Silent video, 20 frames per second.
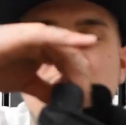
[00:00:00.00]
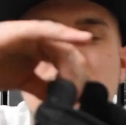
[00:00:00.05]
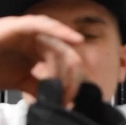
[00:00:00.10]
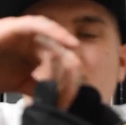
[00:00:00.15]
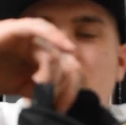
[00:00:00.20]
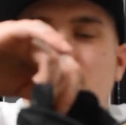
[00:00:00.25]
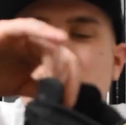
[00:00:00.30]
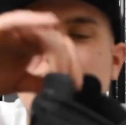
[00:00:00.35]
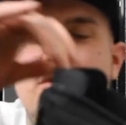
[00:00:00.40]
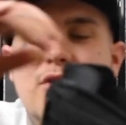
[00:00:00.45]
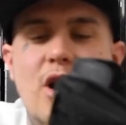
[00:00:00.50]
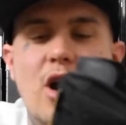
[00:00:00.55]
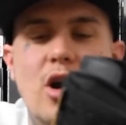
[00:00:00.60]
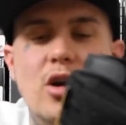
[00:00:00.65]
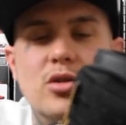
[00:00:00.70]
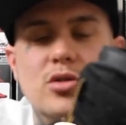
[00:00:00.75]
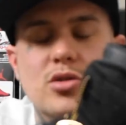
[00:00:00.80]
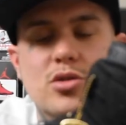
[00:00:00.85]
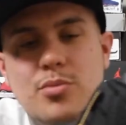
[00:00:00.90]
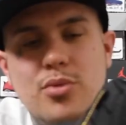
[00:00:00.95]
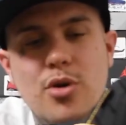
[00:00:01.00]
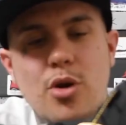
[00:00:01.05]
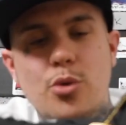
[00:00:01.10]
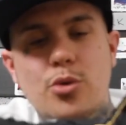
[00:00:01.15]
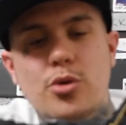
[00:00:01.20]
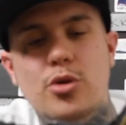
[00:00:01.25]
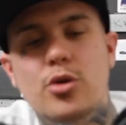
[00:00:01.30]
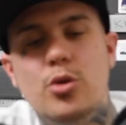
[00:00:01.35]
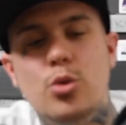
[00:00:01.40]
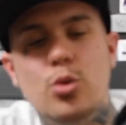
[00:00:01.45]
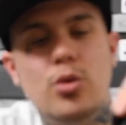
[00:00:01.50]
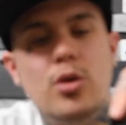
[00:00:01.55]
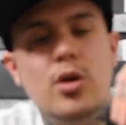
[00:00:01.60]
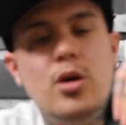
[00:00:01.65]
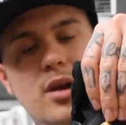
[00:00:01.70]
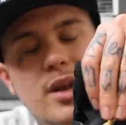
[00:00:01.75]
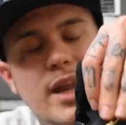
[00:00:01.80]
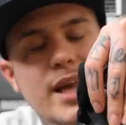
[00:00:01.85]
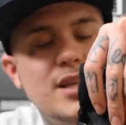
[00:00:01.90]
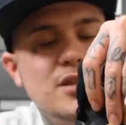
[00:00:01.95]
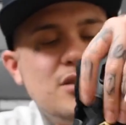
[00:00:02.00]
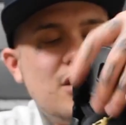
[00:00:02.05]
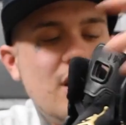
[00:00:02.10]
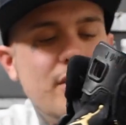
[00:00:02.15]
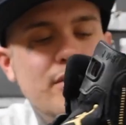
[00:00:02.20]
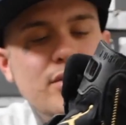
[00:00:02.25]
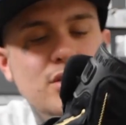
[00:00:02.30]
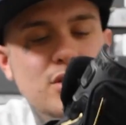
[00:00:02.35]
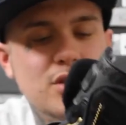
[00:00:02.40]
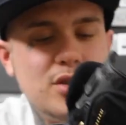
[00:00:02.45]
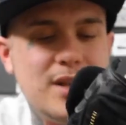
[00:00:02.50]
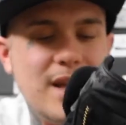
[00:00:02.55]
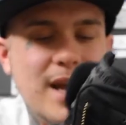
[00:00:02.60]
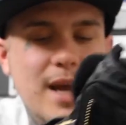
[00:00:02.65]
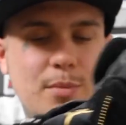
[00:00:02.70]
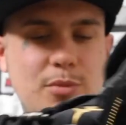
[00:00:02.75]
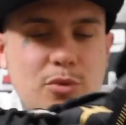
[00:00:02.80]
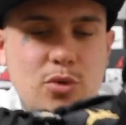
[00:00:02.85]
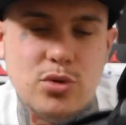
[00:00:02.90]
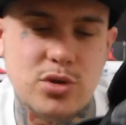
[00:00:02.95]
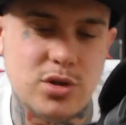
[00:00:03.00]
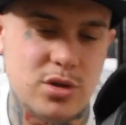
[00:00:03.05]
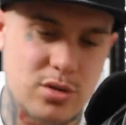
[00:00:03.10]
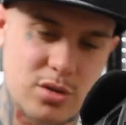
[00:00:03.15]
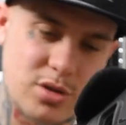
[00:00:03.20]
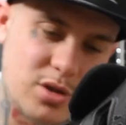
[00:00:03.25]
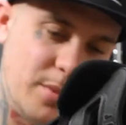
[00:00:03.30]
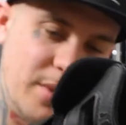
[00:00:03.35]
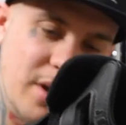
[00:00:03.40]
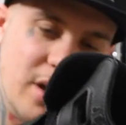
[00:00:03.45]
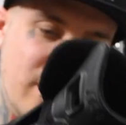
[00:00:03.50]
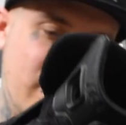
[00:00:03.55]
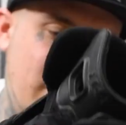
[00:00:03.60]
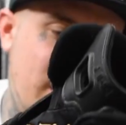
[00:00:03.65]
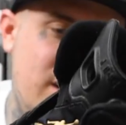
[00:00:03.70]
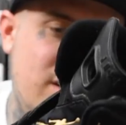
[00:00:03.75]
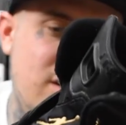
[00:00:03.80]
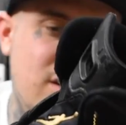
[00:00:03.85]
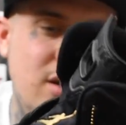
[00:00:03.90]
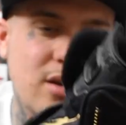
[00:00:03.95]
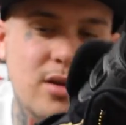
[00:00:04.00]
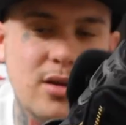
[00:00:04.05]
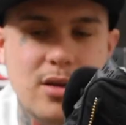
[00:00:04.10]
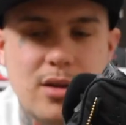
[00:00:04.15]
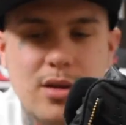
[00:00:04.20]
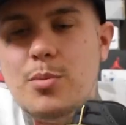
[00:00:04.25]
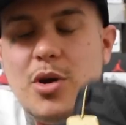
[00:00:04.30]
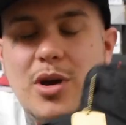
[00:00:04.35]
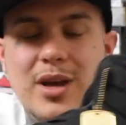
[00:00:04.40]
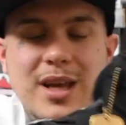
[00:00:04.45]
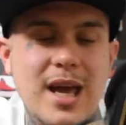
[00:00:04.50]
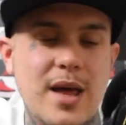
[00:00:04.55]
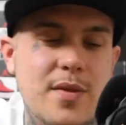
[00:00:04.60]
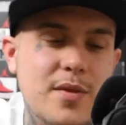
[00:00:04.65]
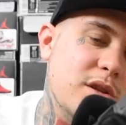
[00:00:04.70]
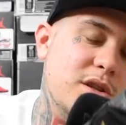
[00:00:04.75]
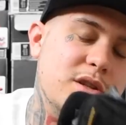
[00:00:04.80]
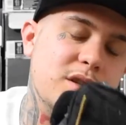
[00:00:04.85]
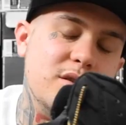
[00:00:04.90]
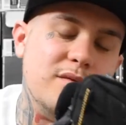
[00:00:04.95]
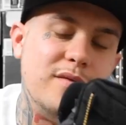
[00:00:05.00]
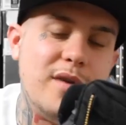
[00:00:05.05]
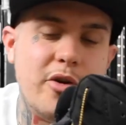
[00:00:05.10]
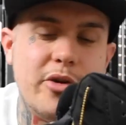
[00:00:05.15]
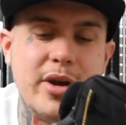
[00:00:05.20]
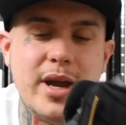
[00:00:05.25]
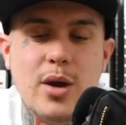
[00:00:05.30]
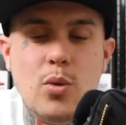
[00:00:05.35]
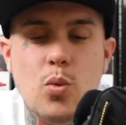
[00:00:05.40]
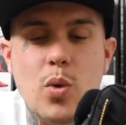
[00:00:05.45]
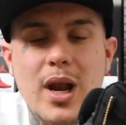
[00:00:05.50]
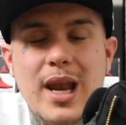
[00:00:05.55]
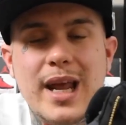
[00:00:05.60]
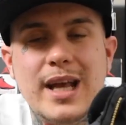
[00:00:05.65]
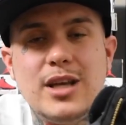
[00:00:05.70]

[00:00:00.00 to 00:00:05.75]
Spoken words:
Maybe the tongue's broken or the lace cover's snapped or something like that, you know. But again, this is very well